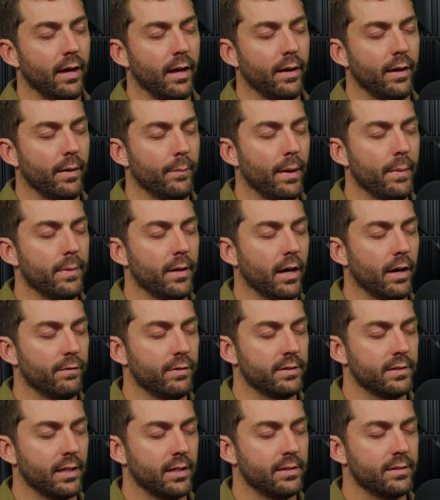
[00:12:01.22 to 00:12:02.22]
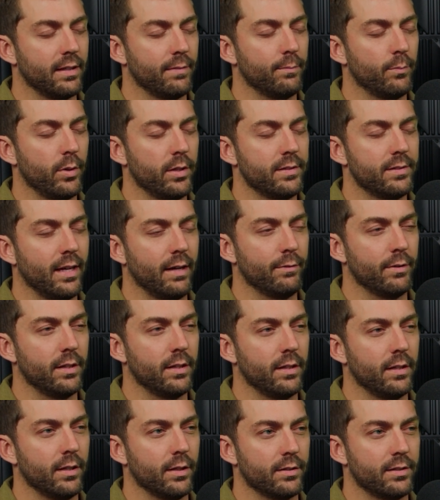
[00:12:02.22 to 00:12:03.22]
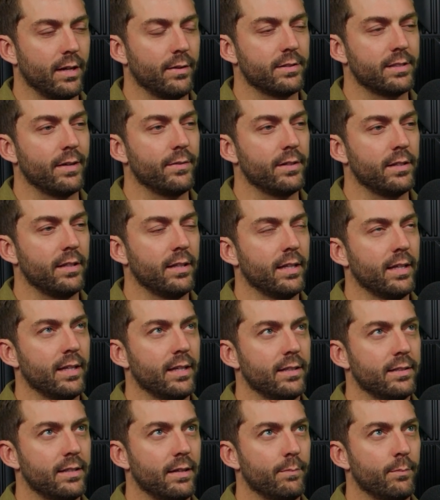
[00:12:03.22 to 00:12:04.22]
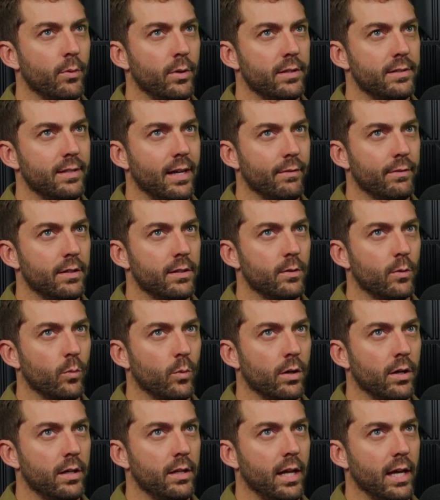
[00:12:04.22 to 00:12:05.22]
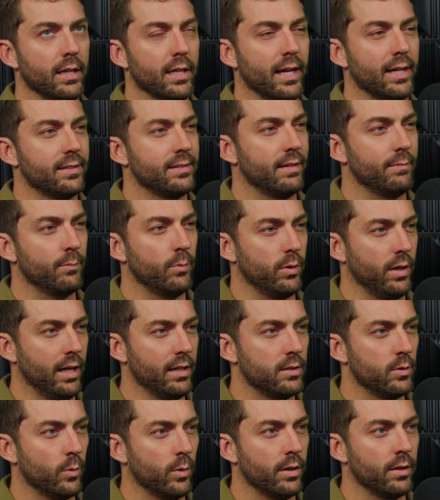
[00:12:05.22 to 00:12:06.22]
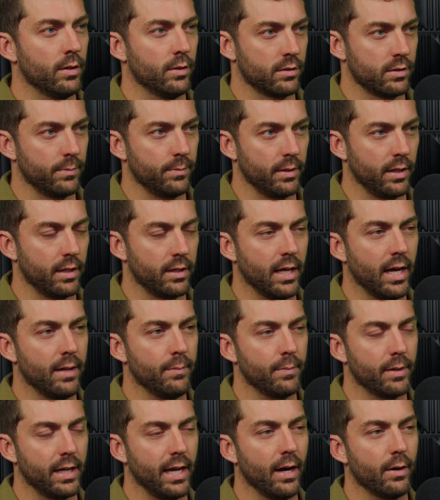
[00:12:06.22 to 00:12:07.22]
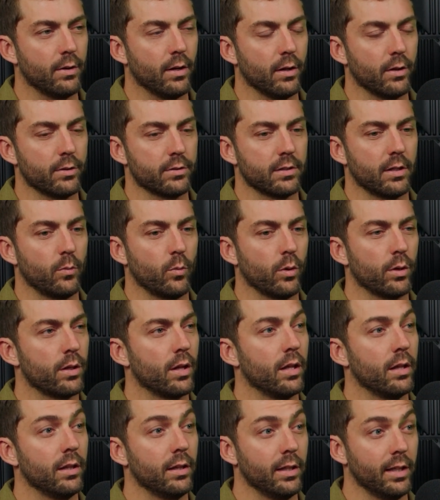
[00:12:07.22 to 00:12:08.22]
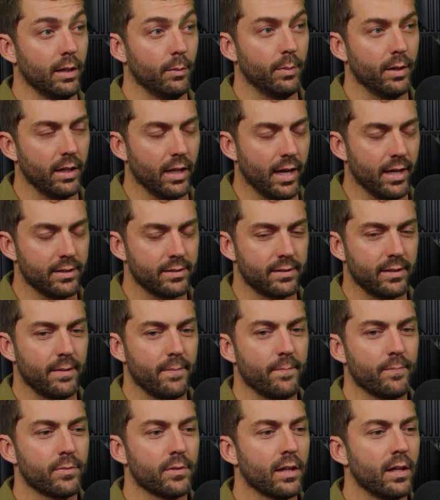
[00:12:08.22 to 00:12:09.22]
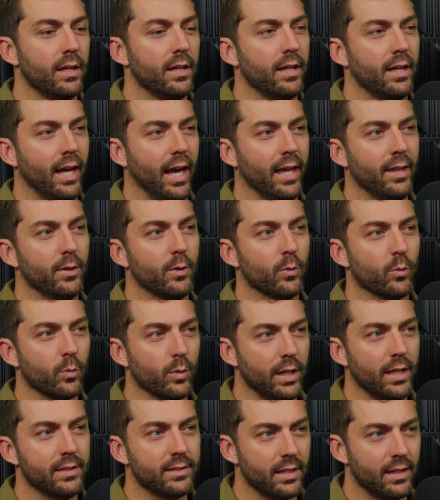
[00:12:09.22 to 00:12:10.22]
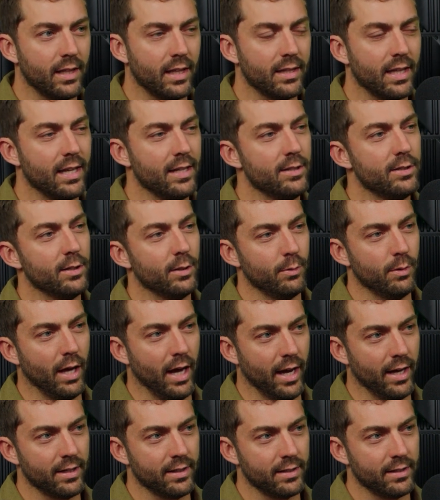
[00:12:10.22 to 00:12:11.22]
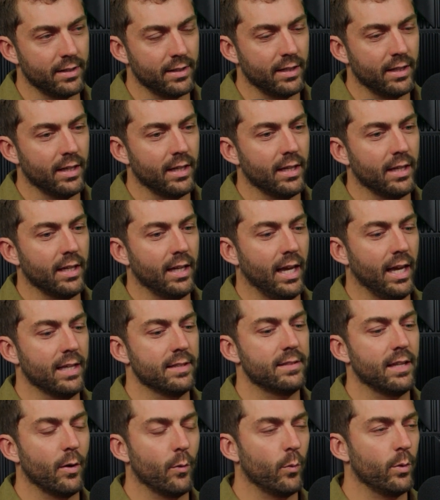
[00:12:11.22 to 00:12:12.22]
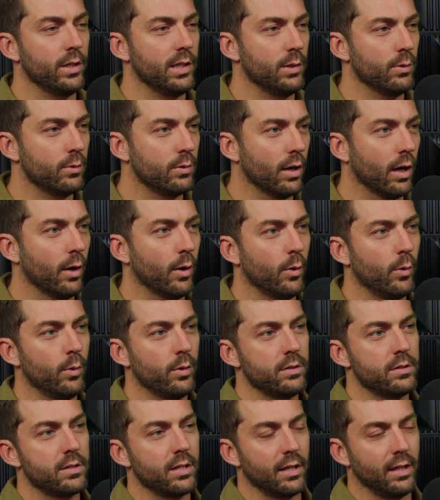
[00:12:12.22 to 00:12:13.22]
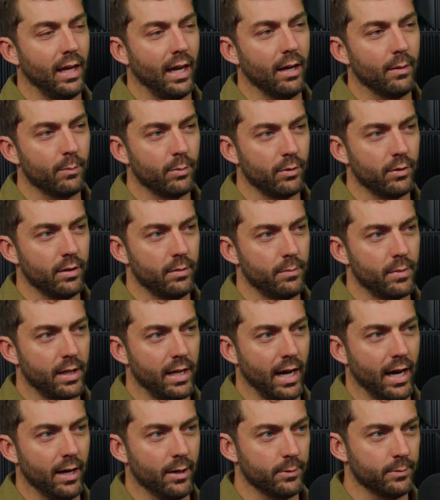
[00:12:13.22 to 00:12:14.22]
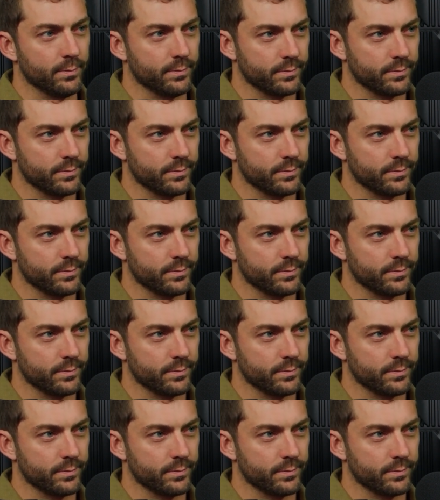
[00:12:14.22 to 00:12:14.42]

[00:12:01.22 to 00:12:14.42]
might be off. It's like 7.7 or 7.7 to 1 and like 7.8 to 1 or something like that. Macau dollars are worth a little bit less. And the reason that they do that is that when you go to gamble in Macau,